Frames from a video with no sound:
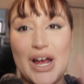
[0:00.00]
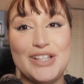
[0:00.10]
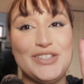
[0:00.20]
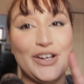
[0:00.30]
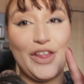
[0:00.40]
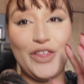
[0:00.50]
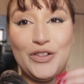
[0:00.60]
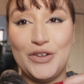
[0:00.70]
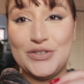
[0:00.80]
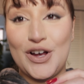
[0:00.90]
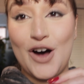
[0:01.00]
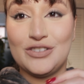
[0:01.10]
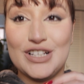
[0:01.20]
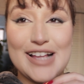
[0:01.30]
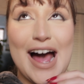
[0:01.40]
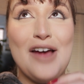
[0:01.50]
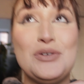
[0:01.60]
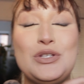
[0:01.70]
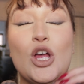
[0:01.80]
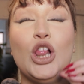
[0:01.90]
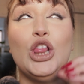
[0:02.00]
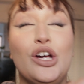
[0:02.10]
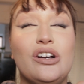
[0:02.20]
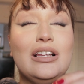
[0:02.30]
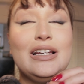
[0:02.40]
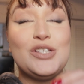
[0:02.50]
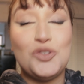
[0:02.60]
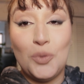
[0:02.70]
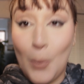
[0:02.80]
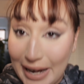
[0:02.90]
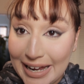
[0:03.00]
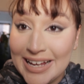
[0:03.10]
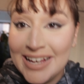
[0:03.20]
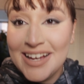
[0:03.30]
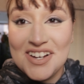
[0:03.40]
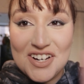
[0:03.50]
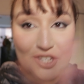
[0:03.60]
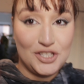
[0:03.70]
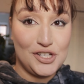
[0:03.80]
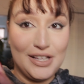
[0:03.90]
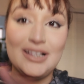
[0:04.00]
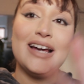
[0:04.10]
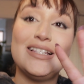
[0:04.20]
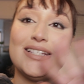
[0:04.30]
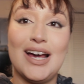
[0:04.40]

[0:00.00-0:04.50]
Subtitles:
I took the clothes off because I was literally sweating under the lights and